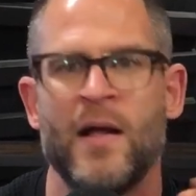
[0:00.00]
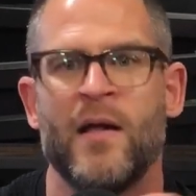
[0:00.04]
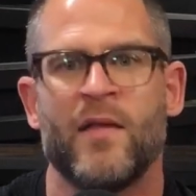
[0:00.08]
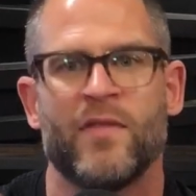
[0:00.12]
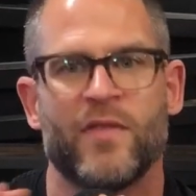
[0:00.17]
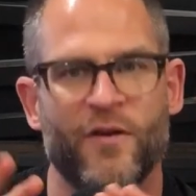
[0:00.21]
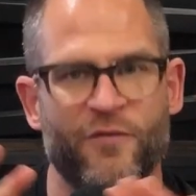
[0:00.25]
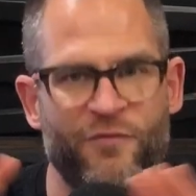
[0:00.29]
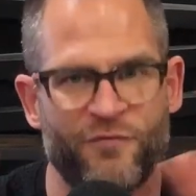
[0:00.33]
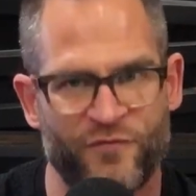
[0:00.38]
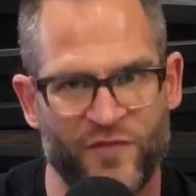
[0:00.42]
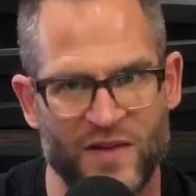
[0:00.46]

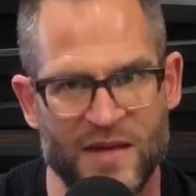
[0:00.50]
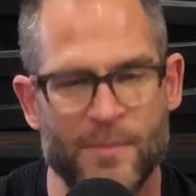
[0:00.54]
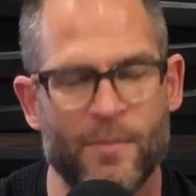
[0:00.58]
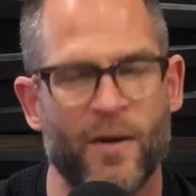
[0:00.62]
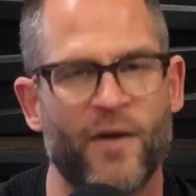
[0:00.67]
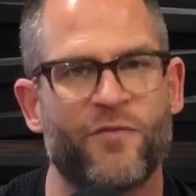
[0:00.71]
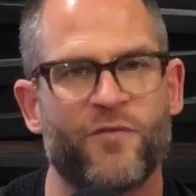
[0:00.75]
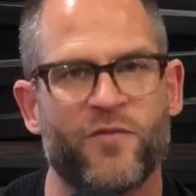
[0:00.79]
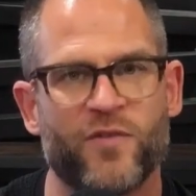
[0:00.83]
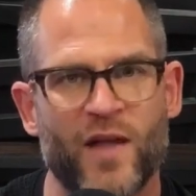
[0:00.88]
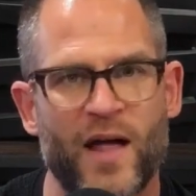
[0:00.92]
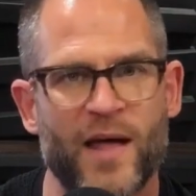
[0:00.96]
the
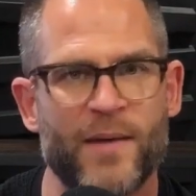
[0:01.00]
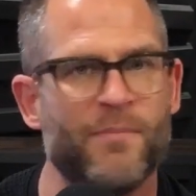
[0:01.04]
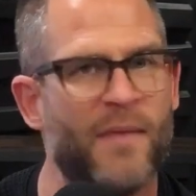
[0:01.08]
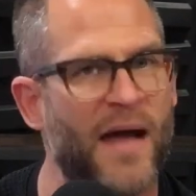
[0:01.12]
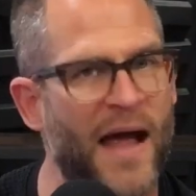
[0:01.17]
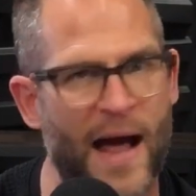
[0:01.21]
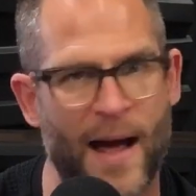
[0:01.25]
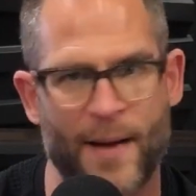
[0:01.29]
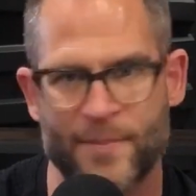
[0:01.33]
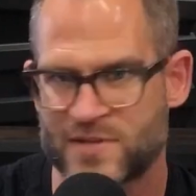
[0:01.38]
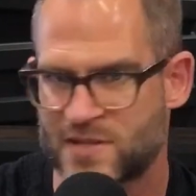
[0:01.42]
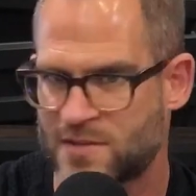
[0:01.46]
FEMA flood
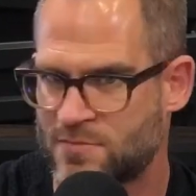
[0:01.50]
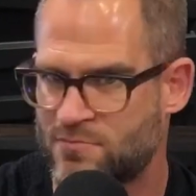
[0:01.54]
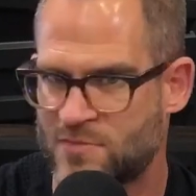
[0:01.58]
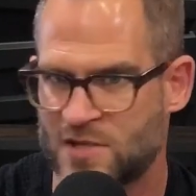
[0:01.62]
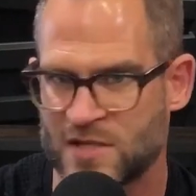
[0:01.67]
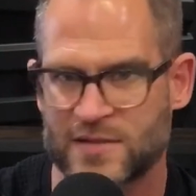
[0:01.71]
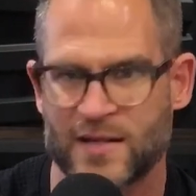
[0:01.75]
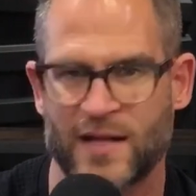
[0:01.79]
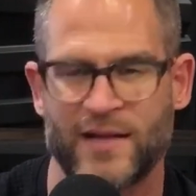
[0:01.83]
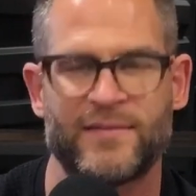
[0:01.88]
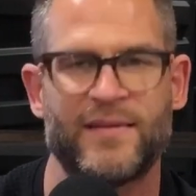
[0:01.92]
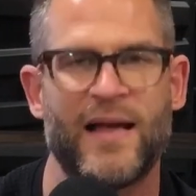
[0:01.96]
maps
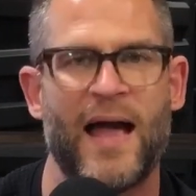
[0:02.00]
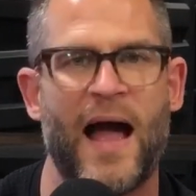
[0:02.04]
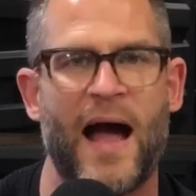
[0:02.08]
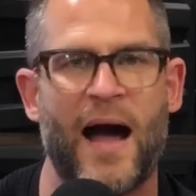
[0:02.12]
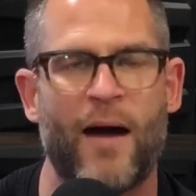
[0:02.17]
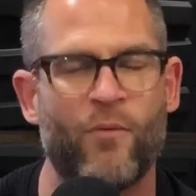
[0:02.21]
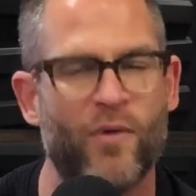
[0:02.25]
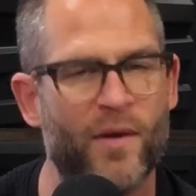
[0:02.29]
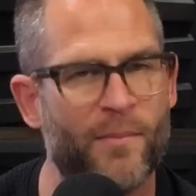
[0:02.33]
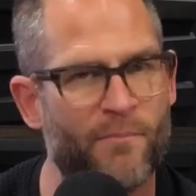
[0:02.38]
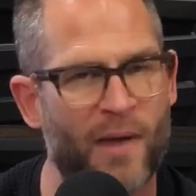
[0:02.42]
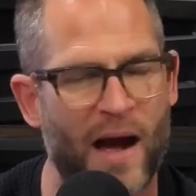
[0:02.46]
just like that. I
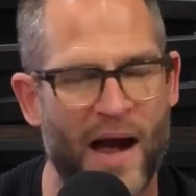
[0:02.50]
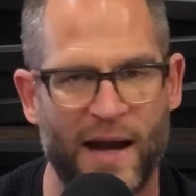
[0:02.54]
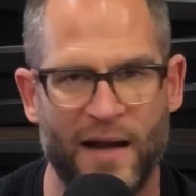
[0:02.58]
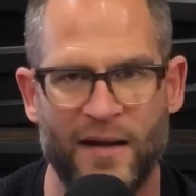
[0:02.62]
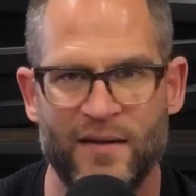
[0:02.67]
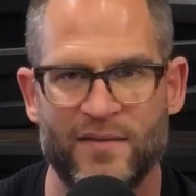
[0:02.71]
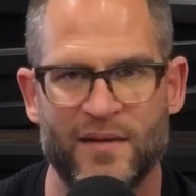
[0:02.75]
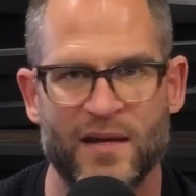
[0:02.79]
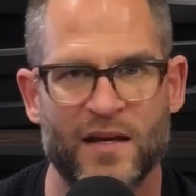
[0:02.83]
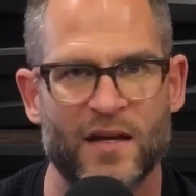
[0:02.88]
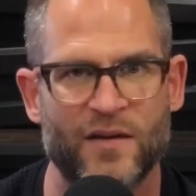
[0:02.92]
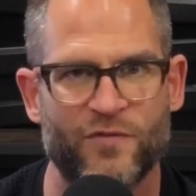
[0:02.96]
wouldn't buy
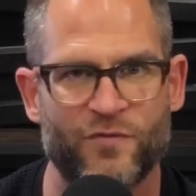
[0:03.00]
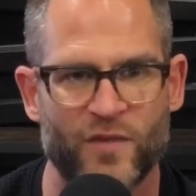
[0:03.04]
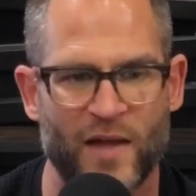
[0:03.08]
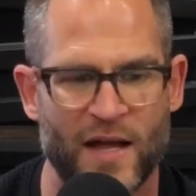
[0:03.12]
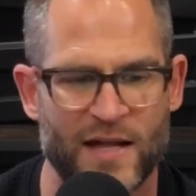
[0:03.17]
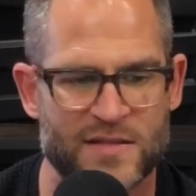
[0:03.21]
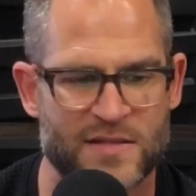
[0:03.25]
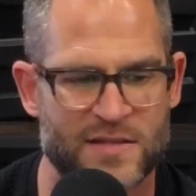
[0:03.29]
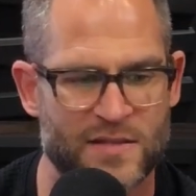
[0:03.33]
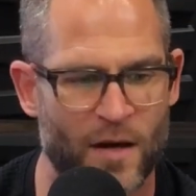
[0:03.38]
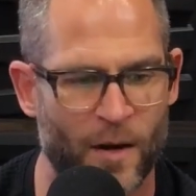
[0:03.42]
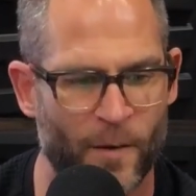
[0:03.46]
anything in a
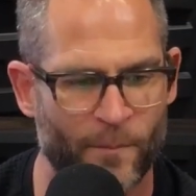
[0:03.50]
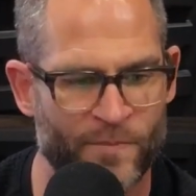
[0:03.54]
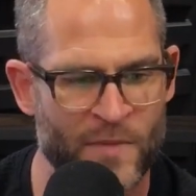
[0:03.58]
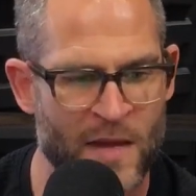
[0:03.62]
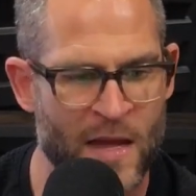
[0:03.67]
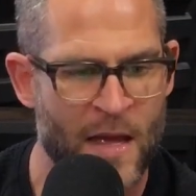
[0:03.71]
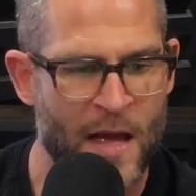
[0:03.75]
flood zone.